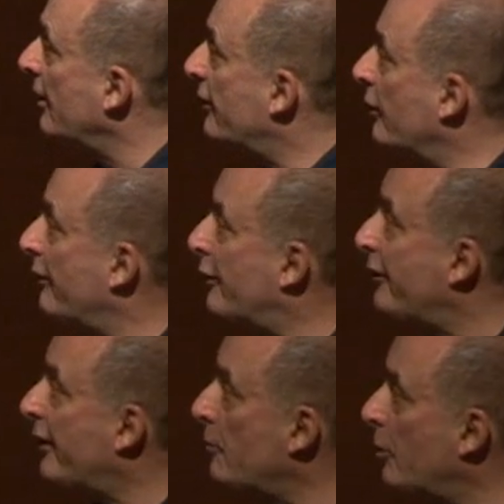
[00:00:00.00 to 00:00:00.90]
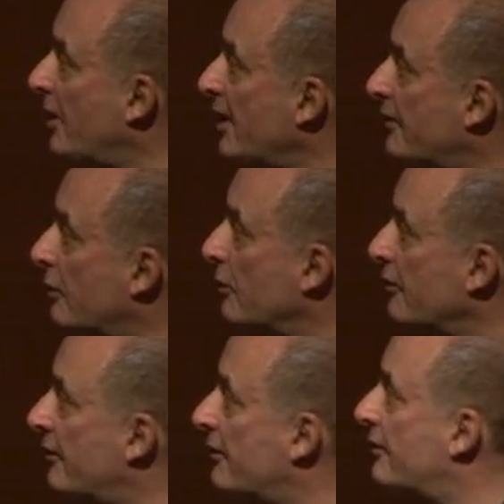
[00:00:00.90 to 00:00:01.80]
So for
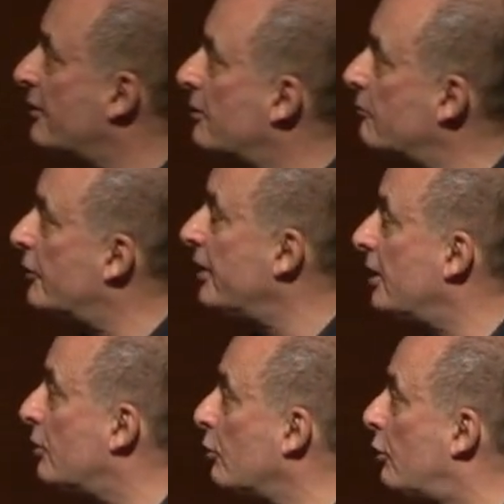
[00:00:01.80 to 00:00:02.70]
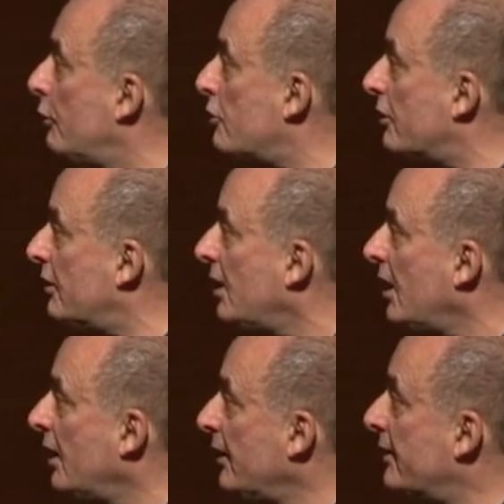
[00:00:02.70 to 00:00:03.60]
fibroblasts, the conclusion
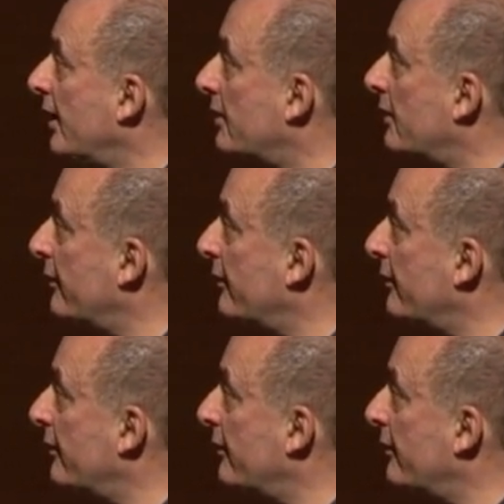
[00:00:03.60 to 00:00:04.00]
is that